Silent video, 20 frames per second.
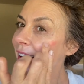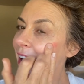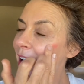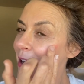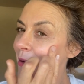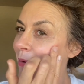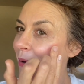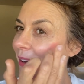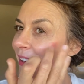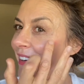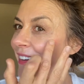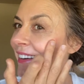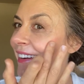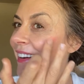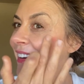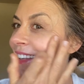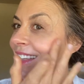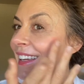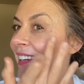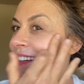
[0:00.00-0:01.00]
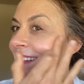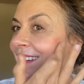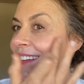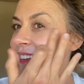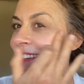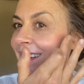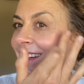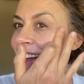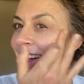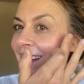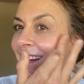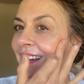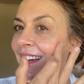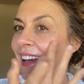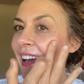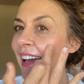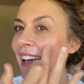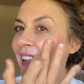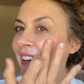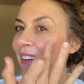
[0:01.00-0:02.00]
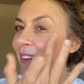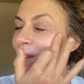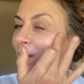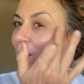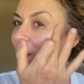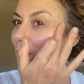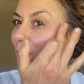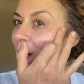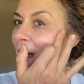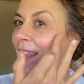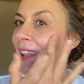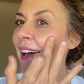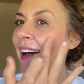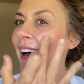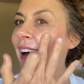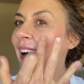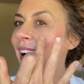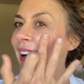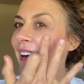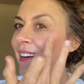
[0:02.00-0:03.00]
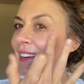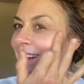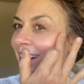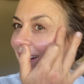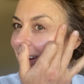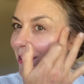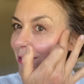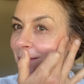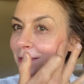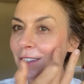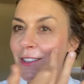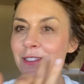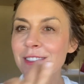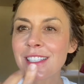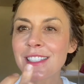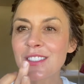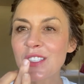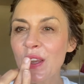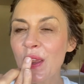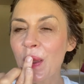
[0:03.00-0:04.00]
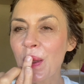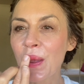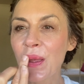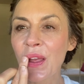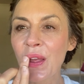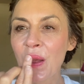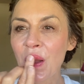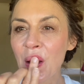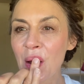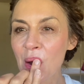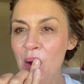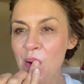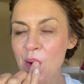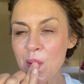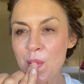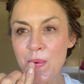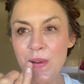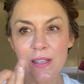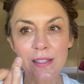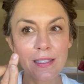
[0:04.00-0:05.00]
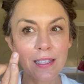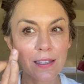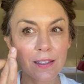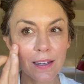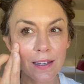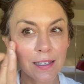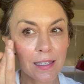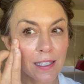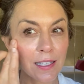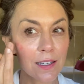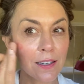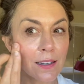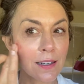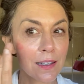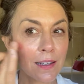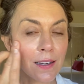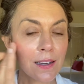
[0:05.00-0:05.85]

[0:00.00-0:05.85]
I put it on here and voila, a rosy cheek. I put a little on here.